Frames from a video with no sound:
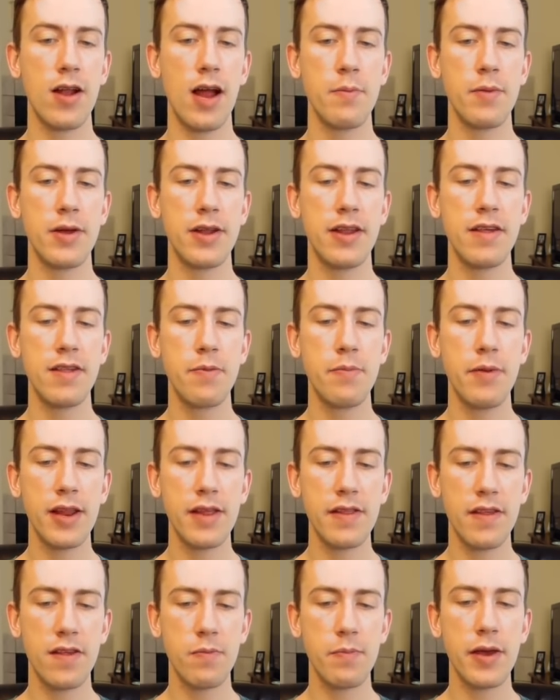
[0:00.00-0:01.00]
I'm
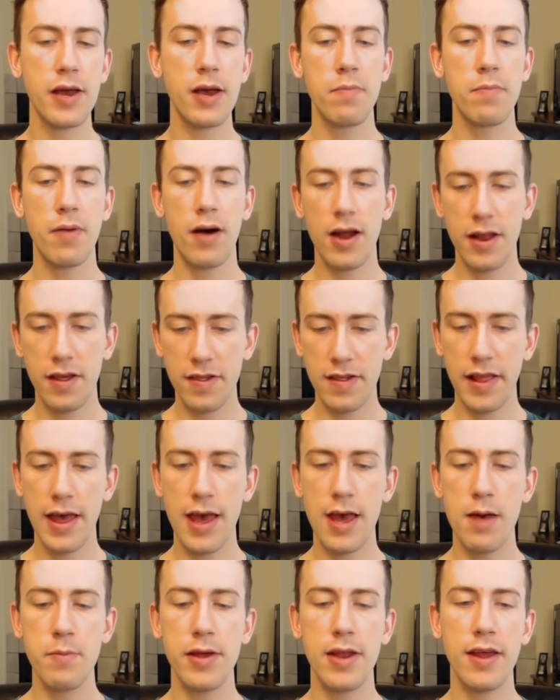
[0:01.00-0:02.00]
anticipating this being a body
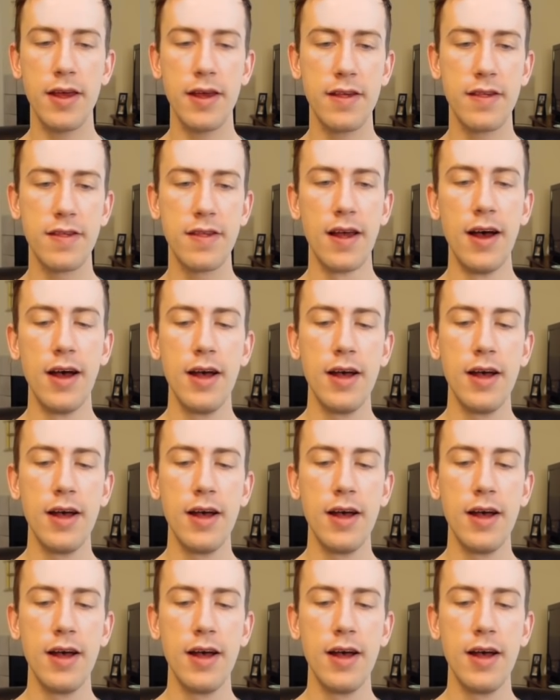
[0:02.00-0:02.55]
slam. It is.